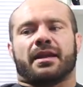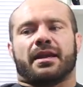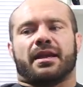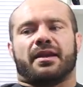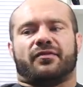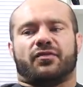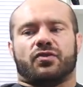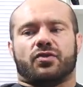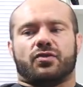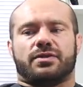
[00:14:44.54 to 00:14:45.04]

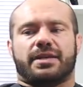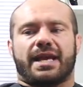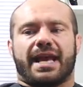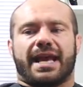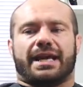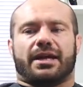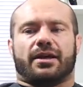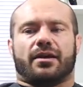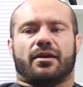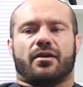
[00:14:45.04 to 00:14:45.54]
If you
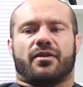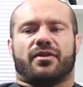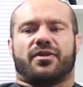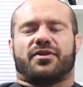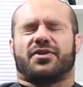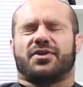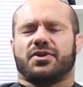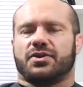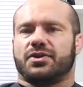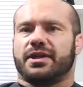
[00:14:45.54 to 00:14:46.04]
take
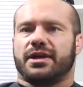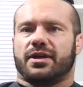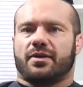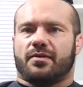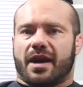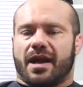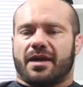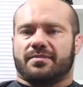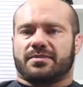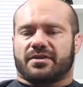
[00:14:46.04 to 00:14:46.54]
thirty
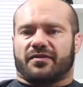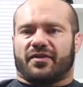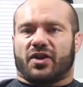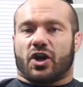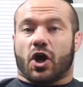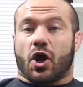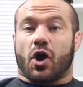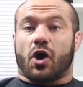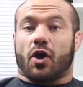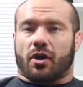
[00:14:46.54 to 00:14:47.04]
grams of
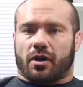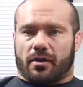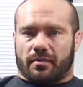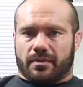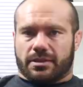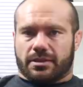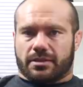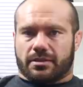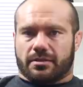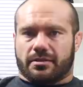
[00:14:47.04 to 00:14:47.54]

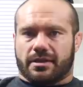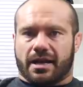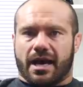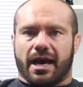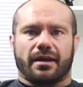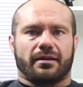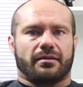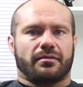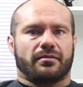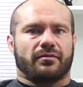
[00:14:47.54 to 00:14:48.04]
carbs,
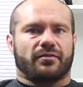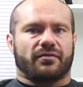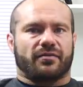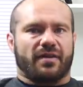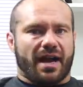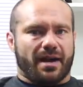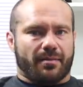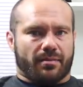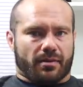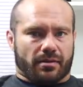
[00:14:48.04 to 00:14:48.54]
not
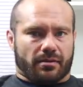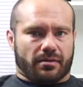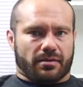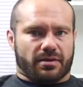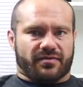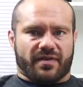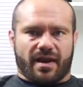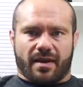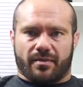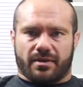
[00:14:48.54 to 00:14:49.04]
fiber,
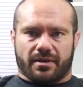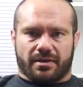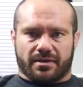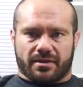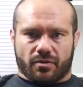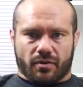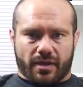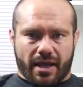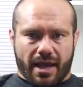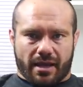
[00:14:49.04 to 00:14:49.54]
because fiber has
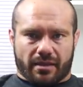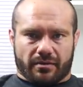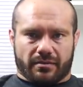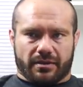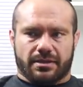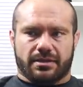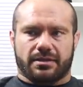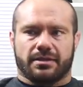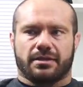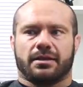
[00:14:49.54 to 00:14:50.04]
no
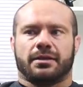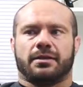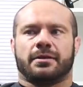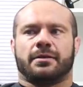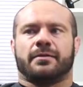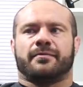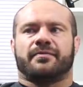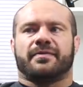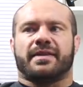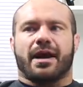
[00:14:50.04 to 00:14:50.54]
calories,
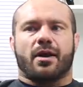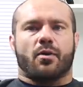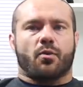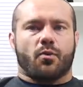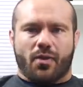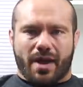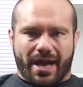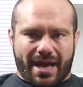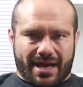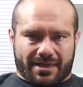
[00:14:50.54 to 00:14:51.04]
not
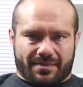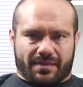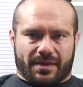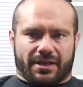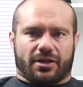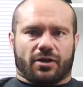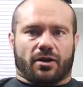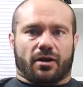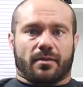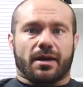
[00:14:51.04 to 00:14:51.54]
weight,
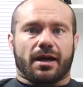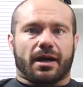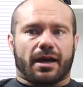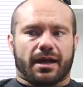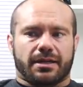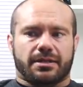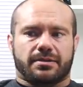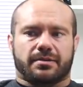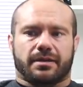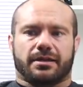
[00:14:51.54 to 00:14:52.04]
but
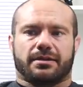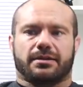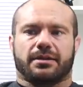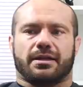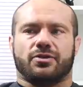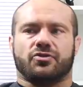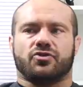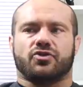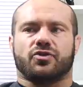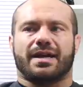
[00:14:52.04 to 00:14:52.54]
carbohydrate,
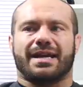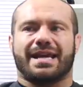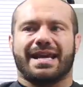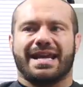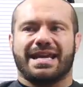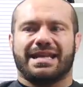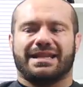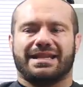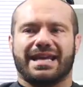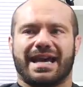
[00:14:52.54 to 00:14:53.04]
and you try to
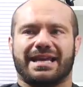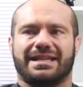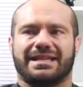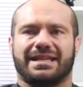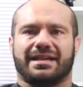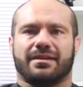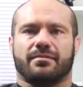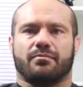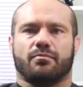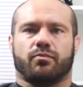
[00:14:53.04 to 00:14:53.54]
eat that
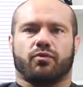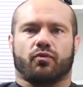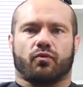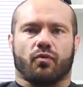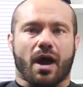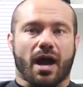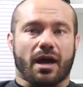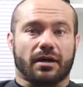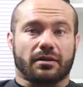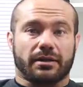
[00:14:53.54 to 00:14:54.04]
in
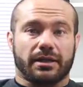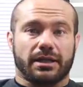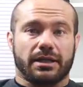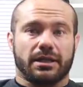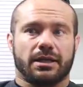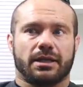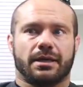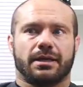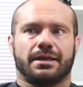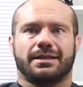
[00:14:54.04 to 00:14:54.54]

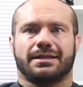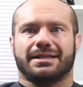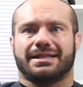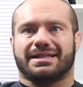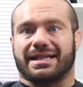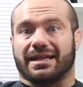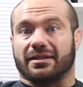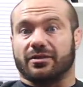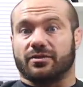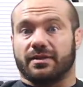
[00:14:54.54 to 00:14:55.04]
broccoli,
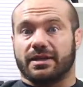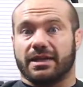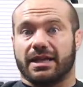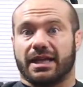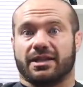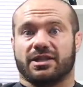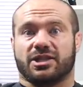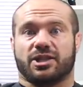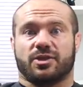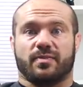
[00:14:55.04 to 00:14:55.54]

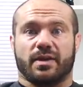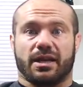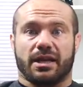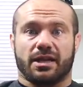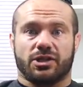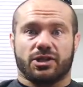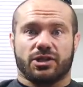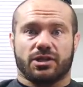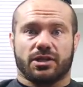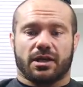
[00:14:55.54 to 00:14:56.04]
celery, and
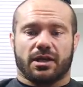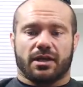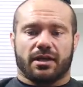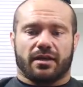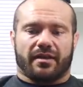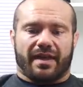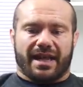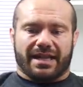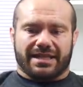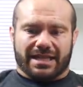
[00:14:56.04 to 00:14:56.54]
spinach,
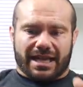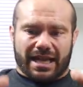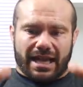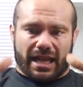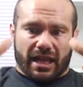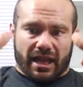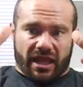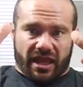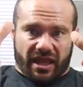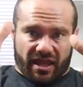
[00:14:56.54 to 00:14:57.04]
that's like
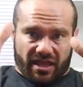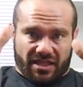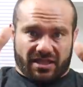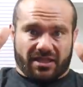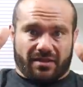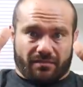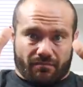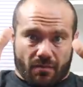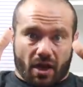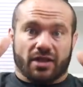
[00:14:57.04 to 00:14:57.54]

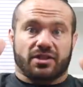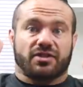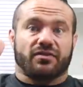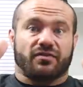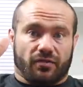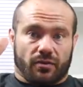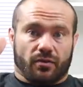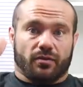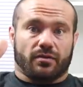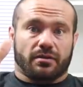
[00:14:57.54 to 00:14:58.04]
this much
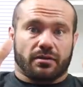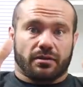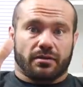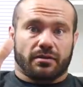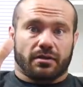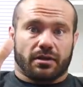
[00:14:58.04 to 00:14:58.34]
food.